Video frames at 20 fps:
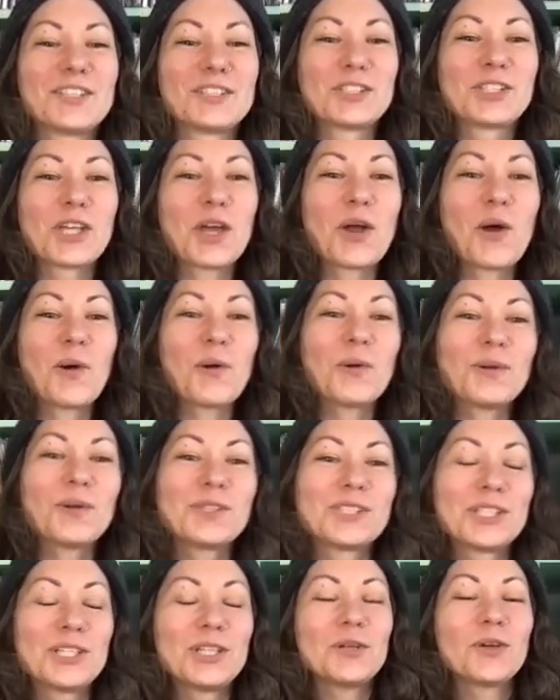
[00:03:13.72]
so
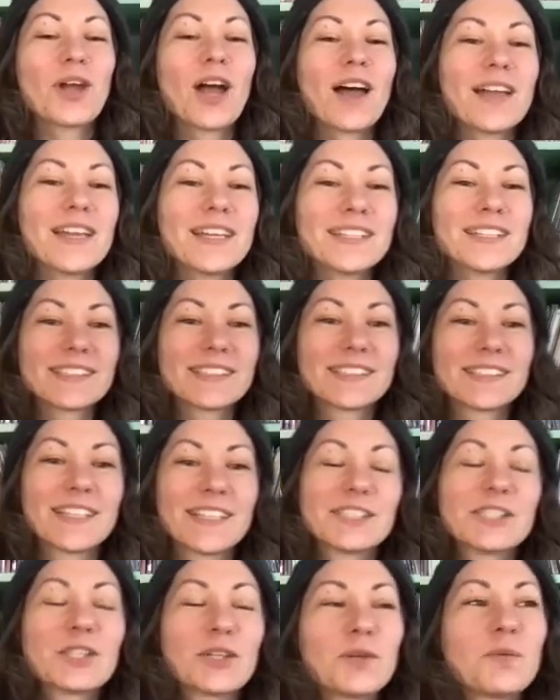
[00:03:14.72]
do you guys?
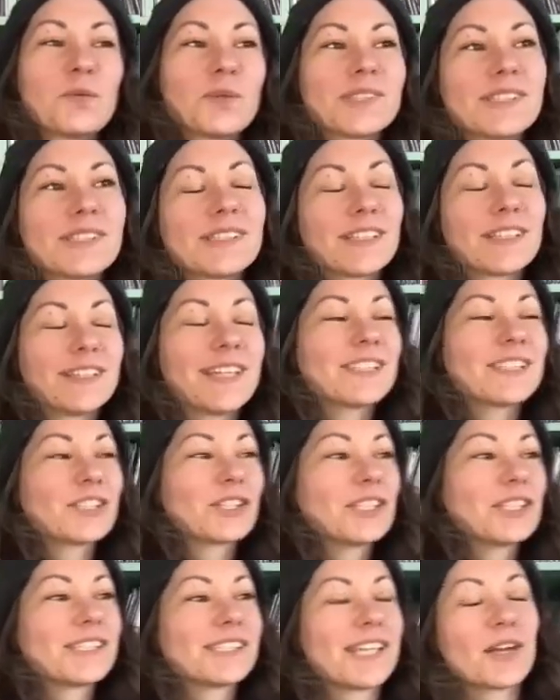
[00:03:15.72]
It's a good. That's a
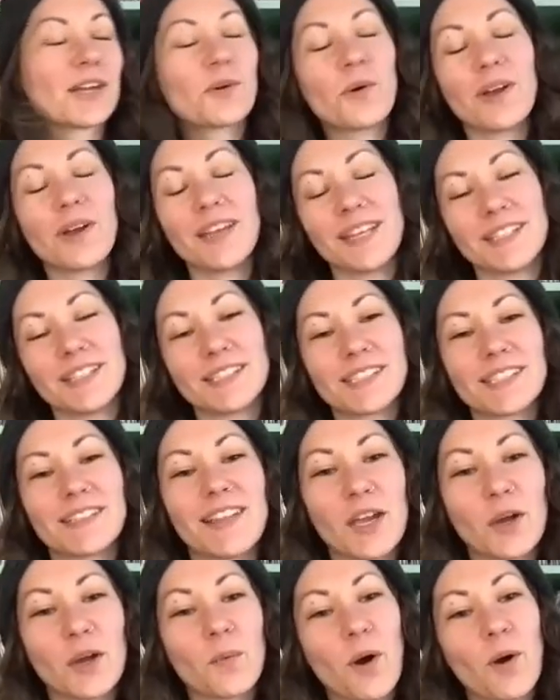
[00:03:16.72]
good segue into
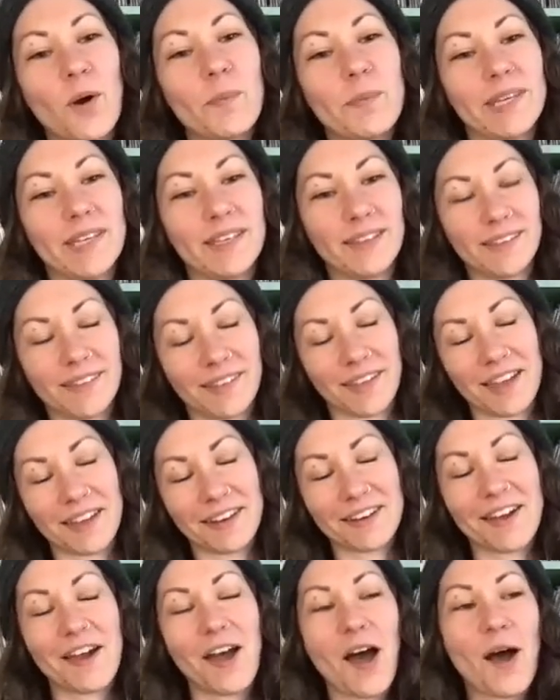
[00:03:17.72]
like well being
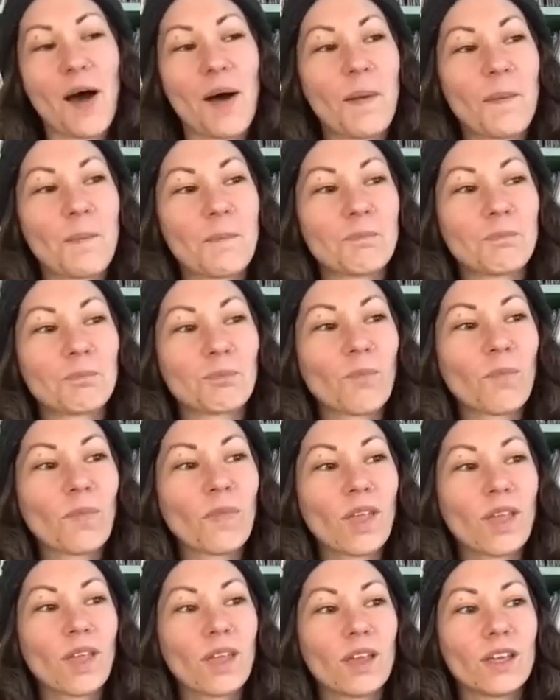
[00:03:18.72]
then. Um,
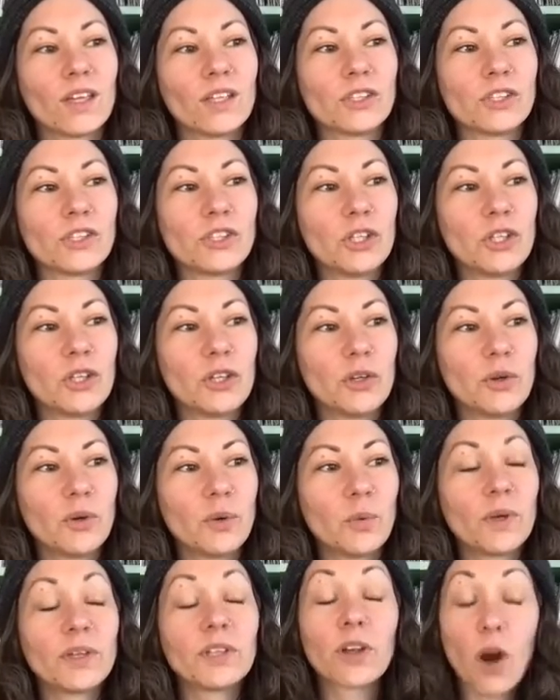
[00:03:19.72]
do you
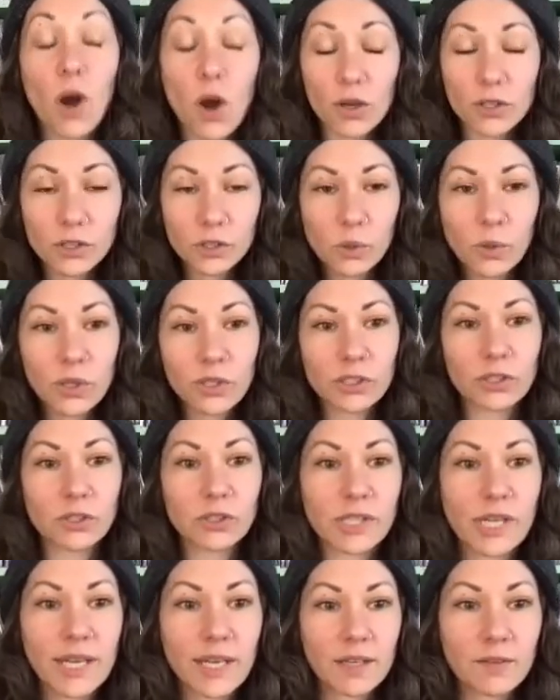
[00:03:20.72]
when you're on tour do you
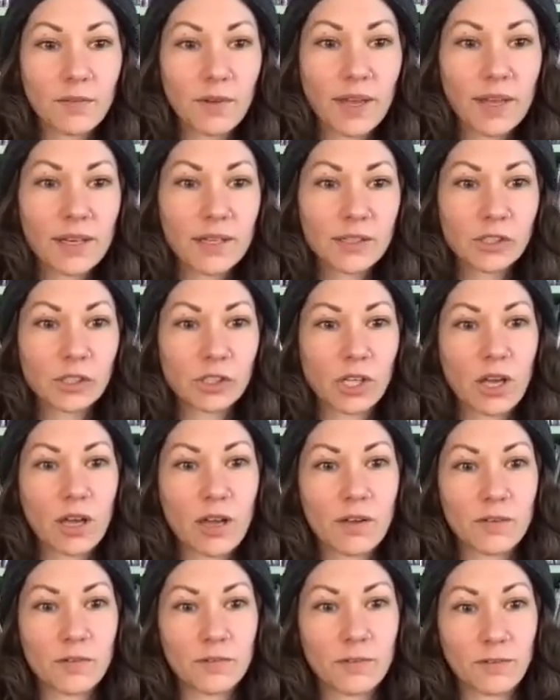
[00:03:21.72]
take advantage
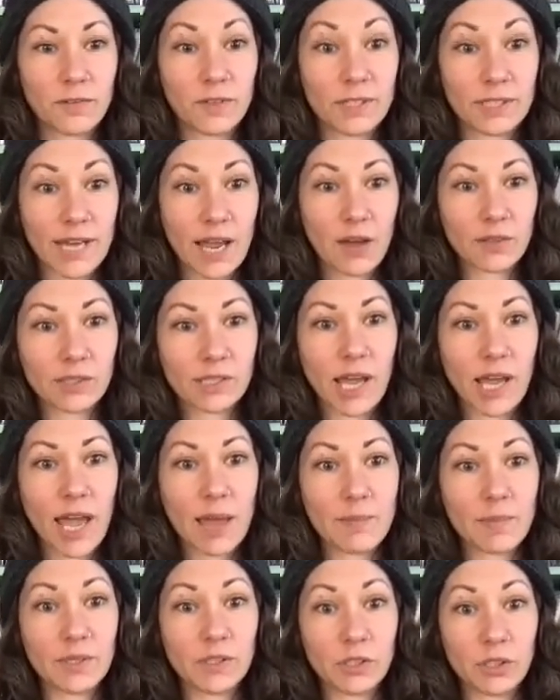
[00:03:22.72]
of the
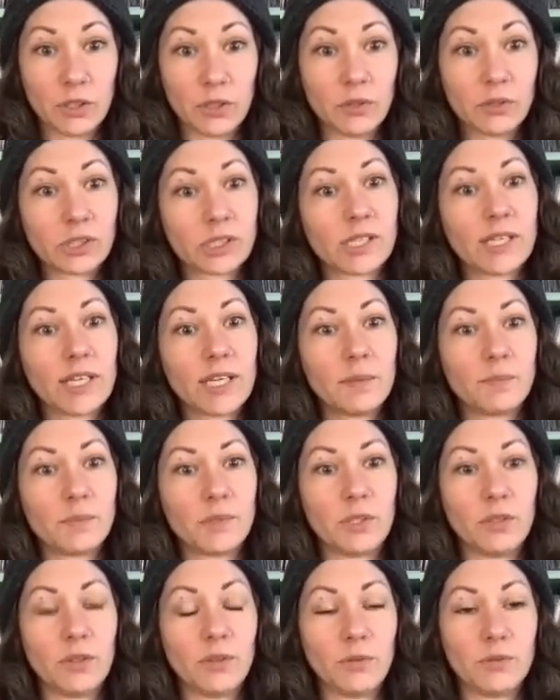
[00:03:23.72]
downtime and do you sleep
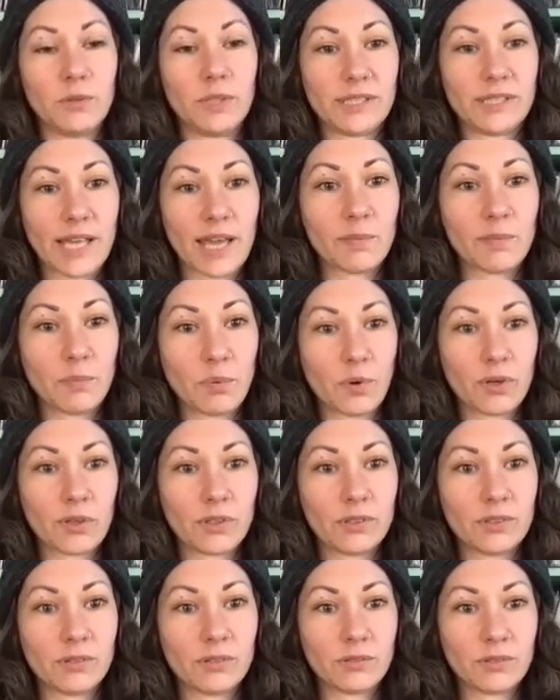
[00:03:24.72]
do you is that
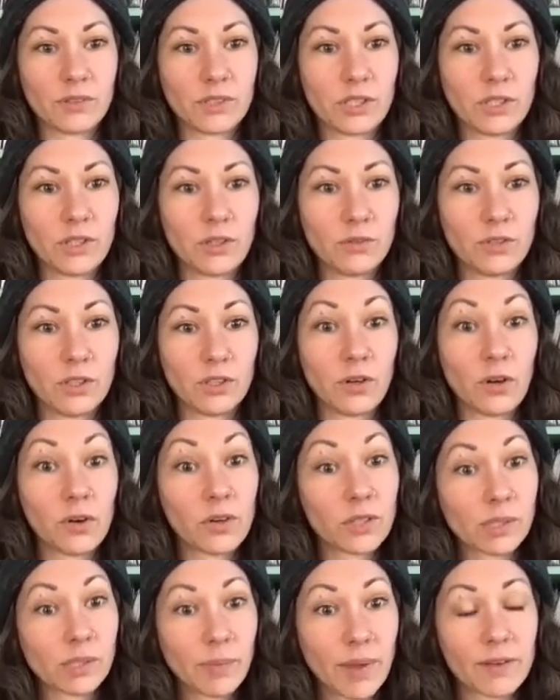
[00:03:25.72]
important to you do you
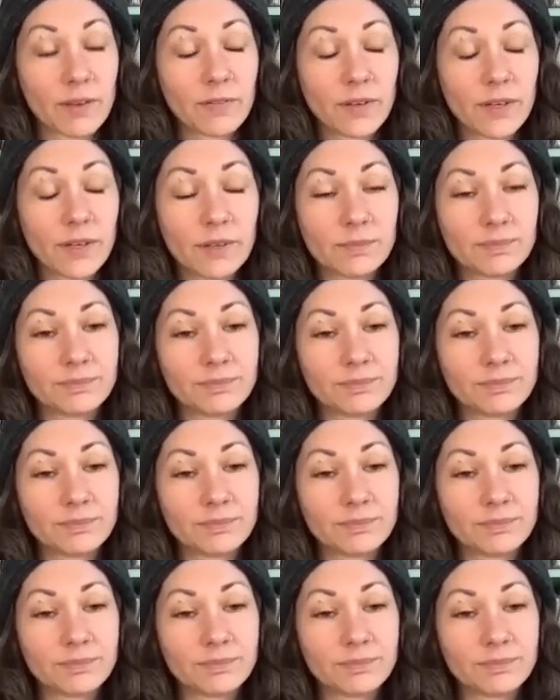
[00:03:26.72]
notice a benefit